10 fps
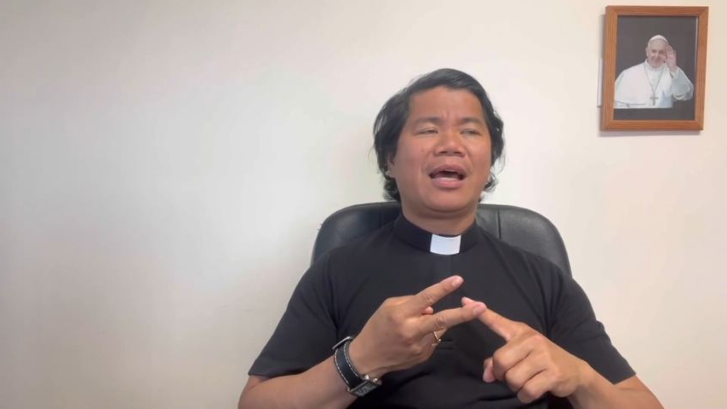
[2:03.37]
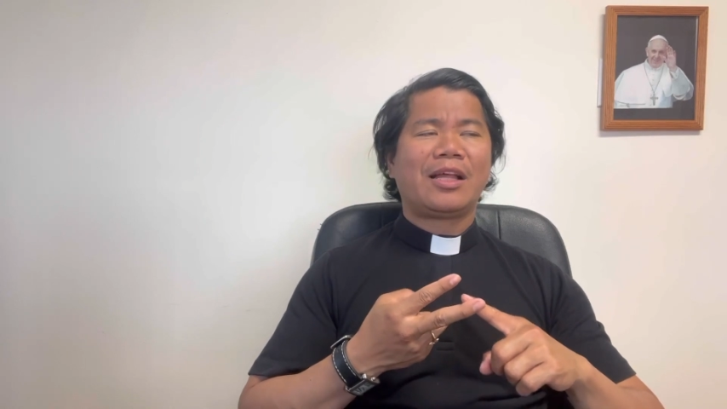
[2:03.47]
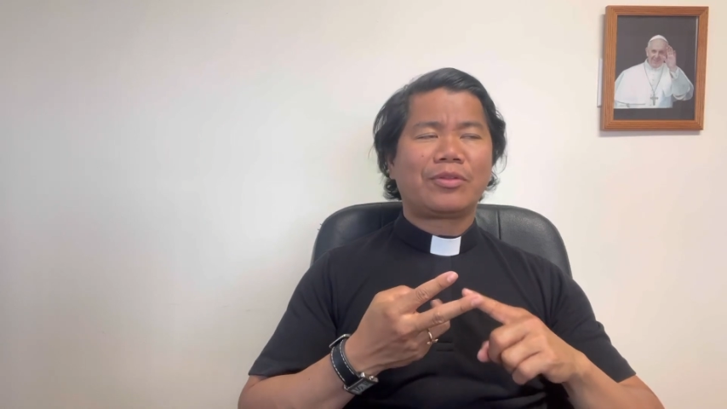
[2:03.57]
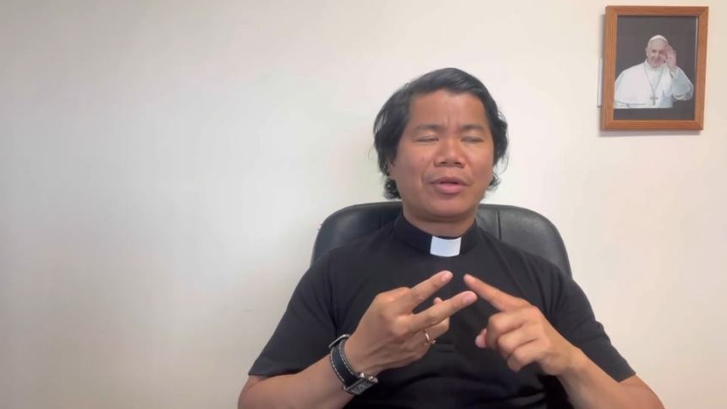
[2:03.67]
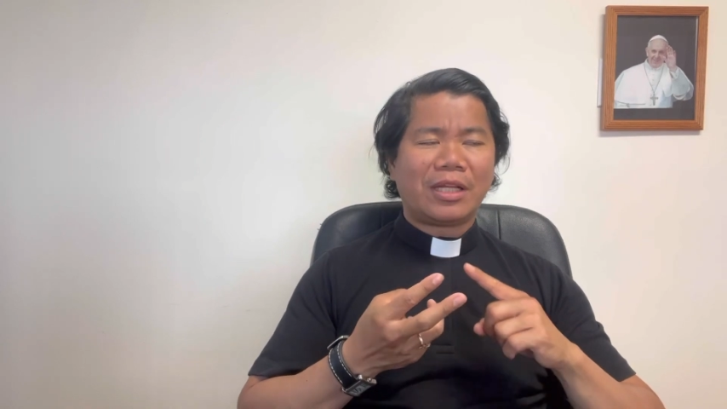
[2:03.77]

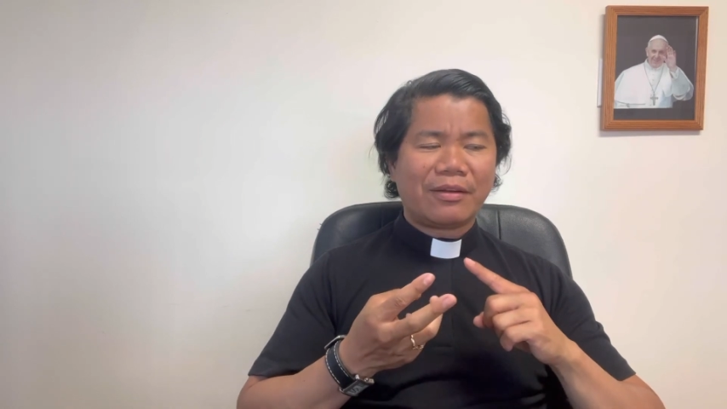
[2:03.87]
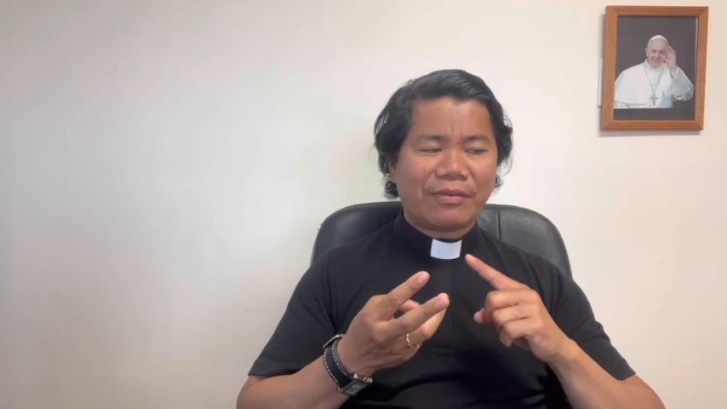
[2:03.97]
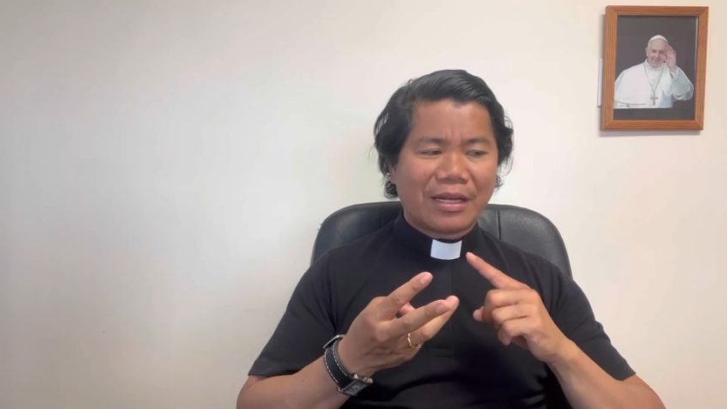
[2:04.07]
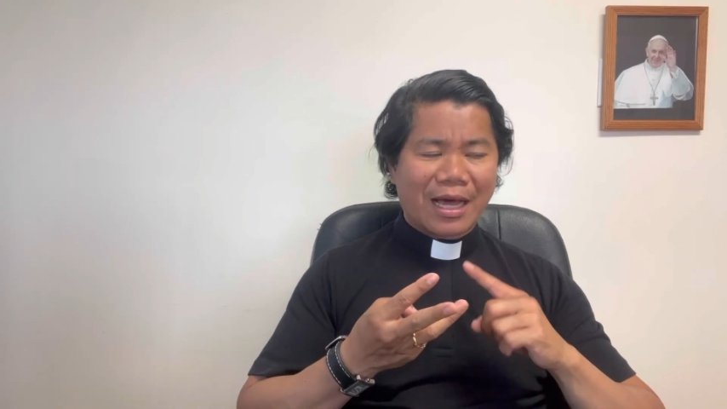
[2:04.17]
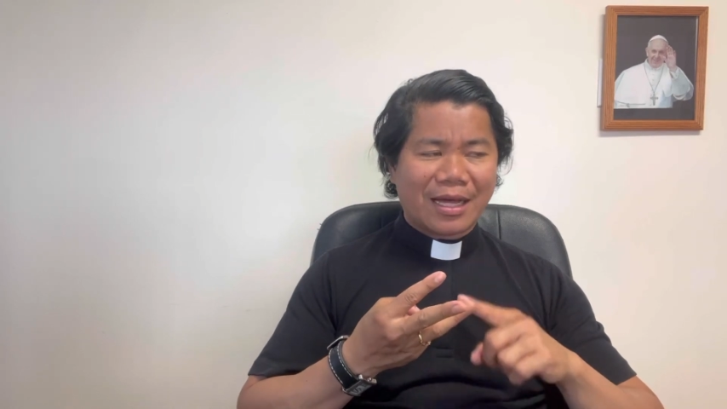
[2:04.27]
and to live
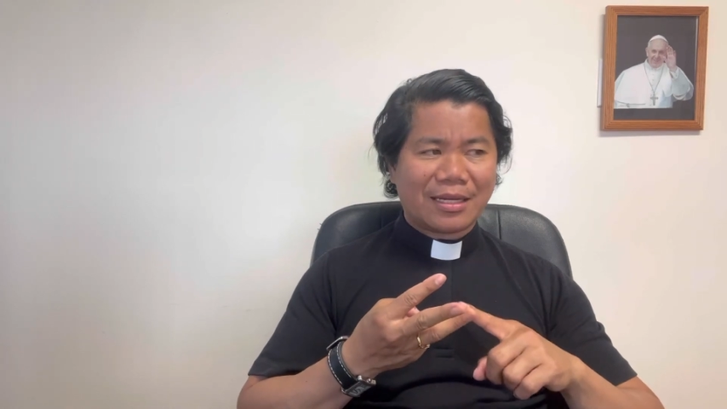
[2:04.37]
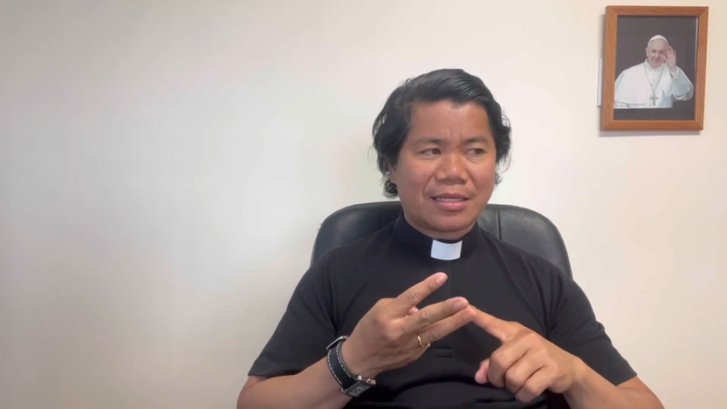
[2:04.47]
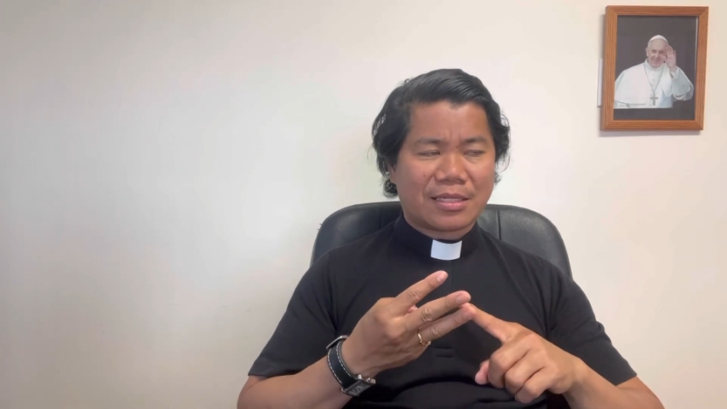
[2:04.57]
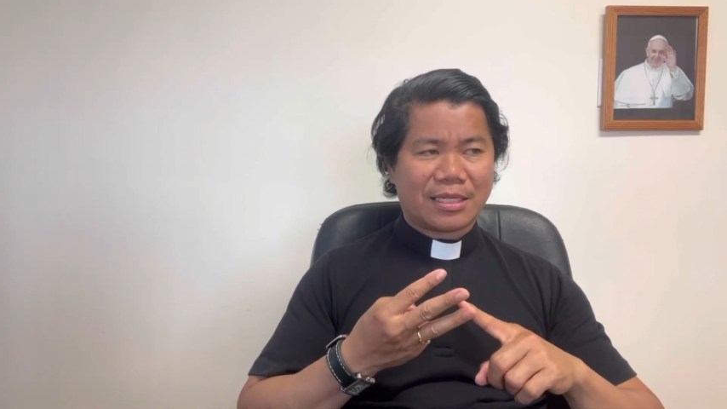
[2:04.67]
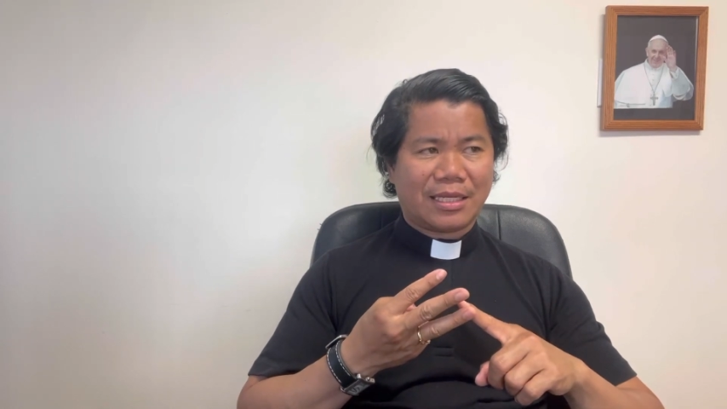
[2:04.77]
in
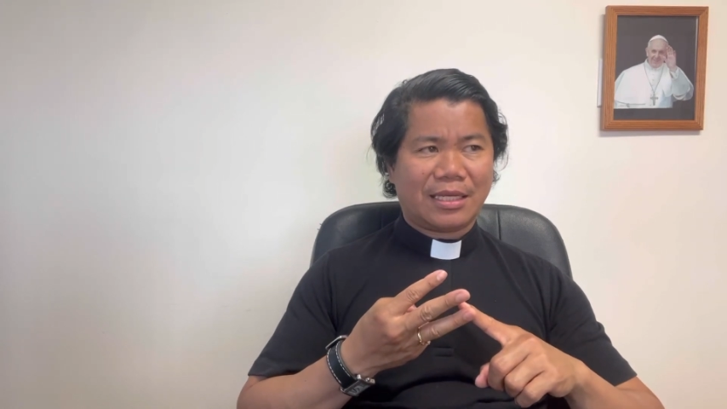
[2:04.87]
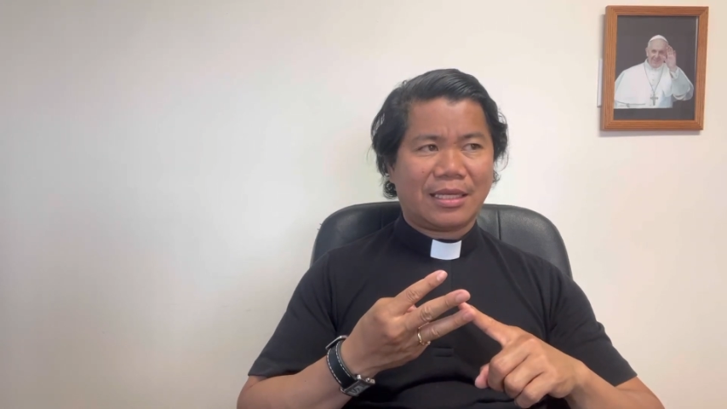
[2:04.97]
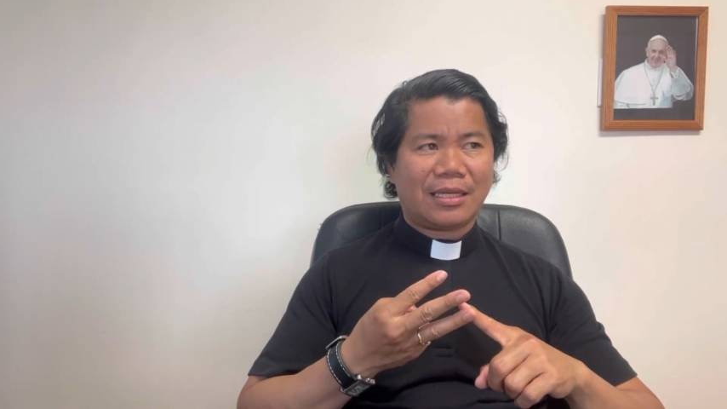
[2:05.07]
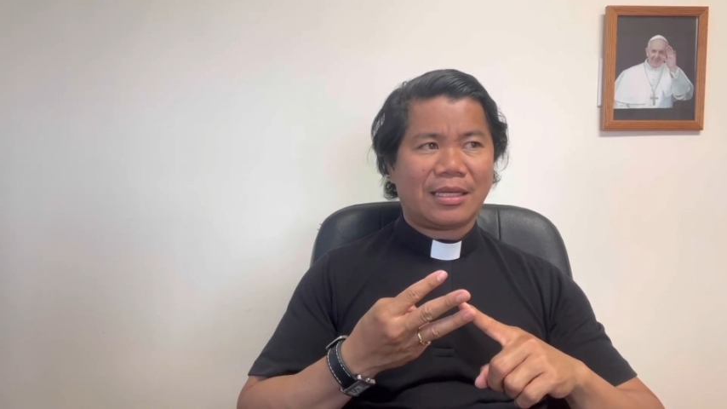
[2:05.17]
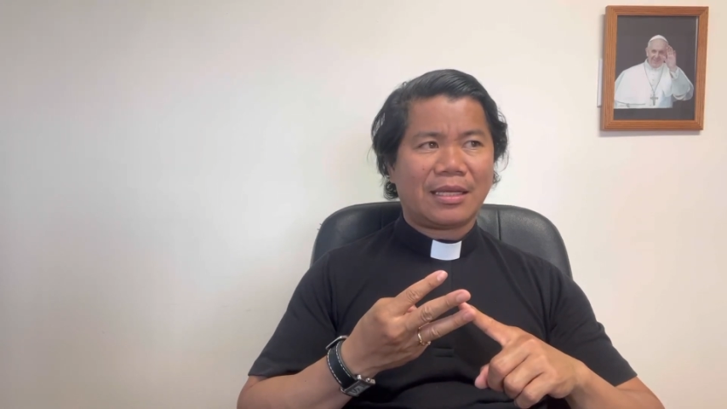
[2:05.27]
honesty,
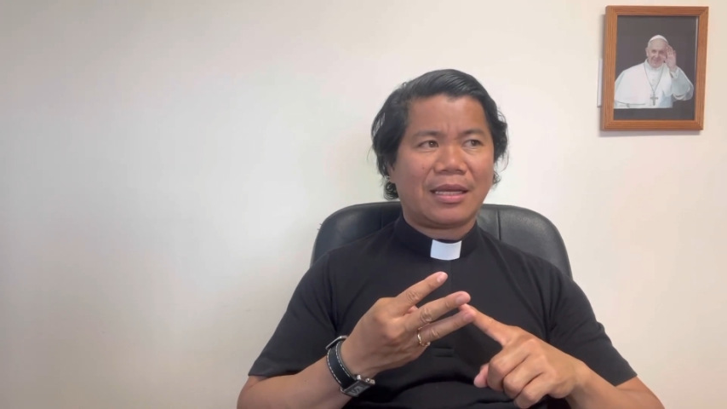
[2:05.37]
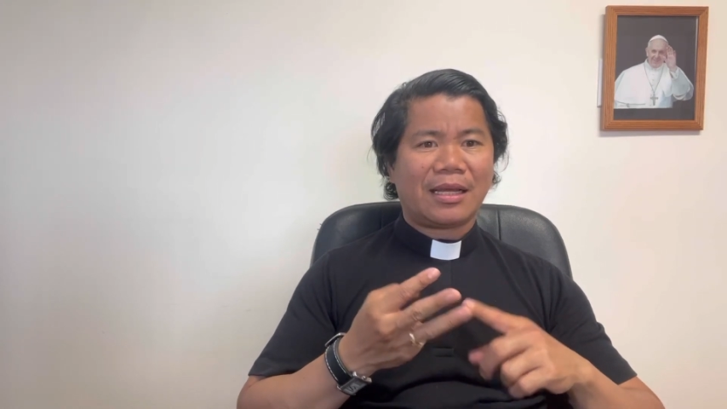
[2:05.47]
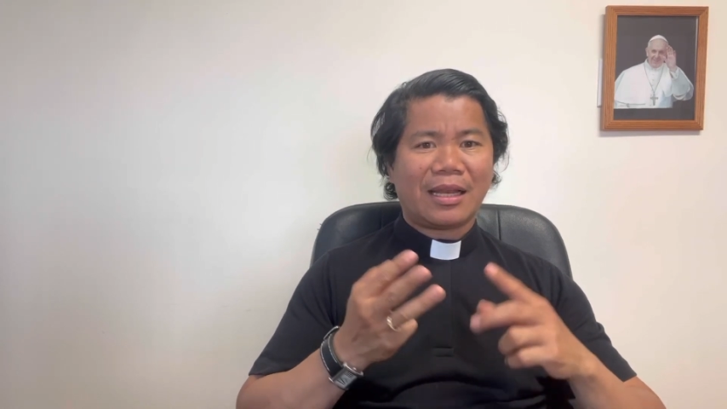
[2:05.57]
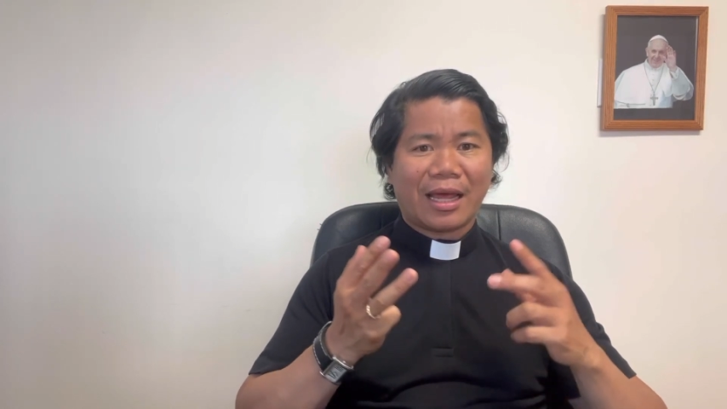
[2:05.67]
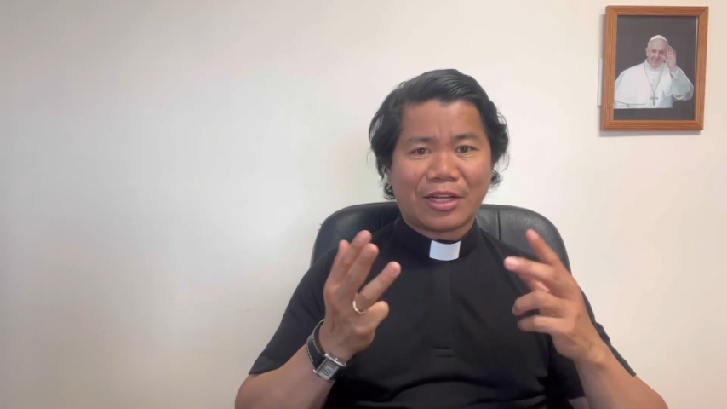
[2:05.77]

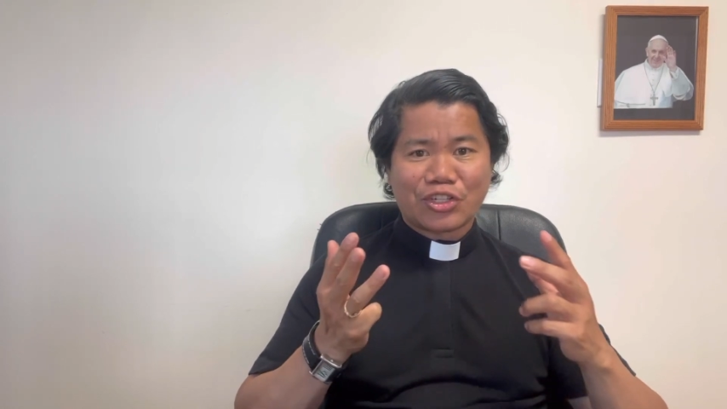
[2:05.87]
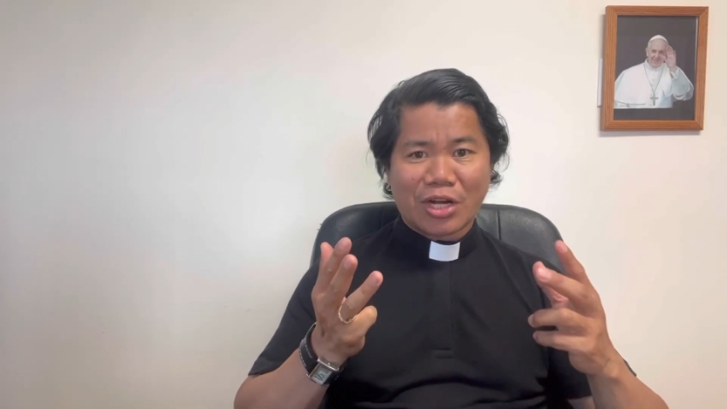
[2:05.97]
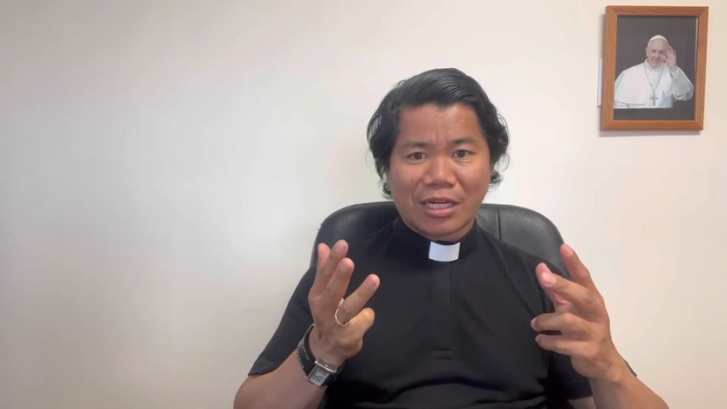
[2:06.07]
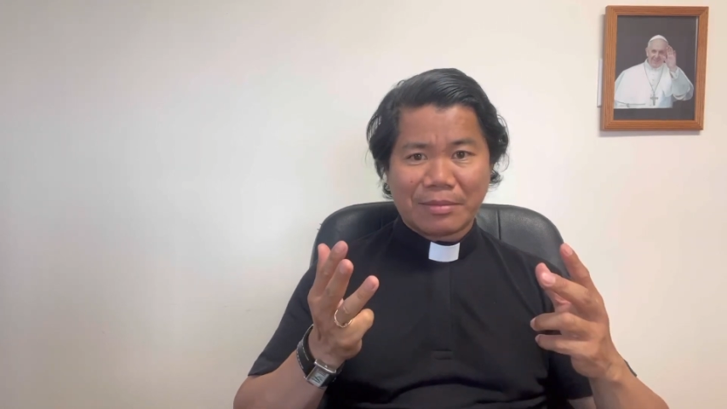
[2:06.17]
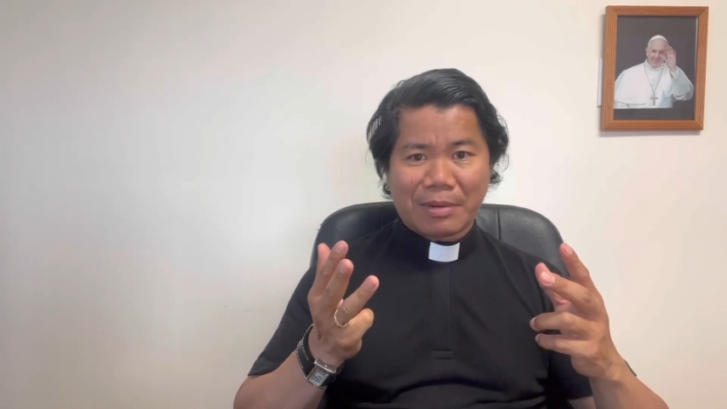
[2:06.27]
like
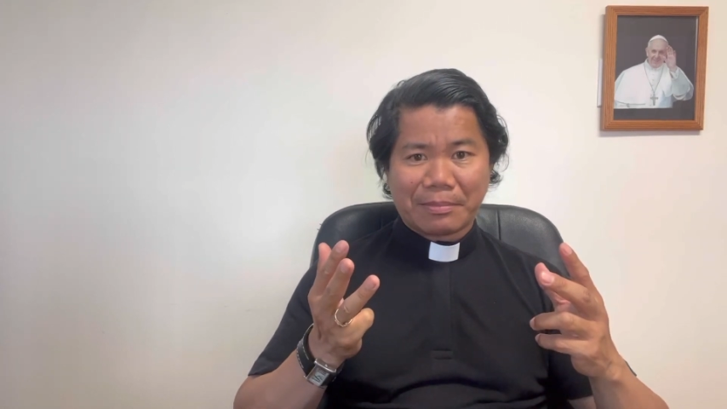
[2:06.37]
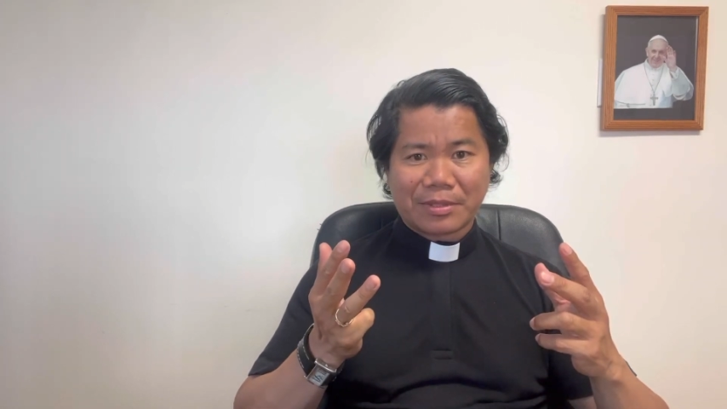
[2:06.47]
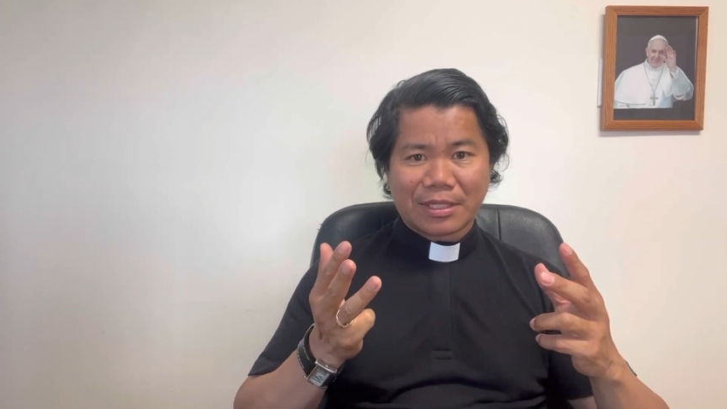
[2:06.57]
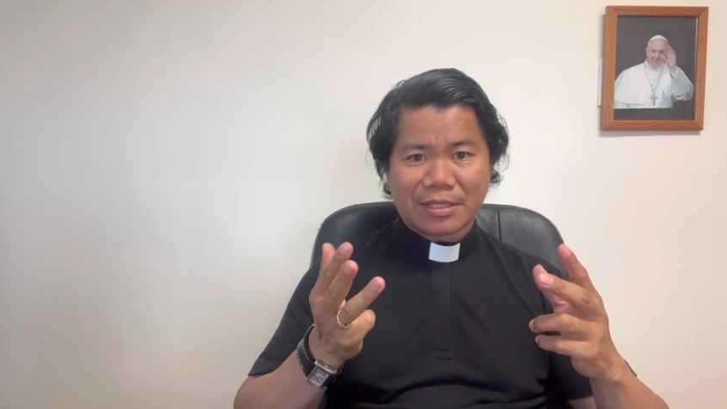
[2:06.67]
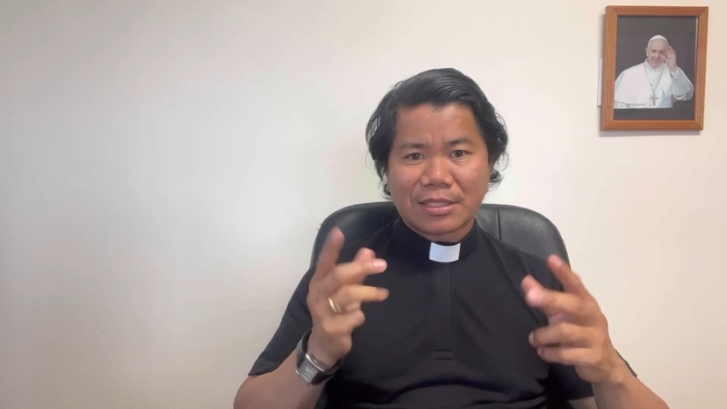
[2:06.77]
John the Baptist.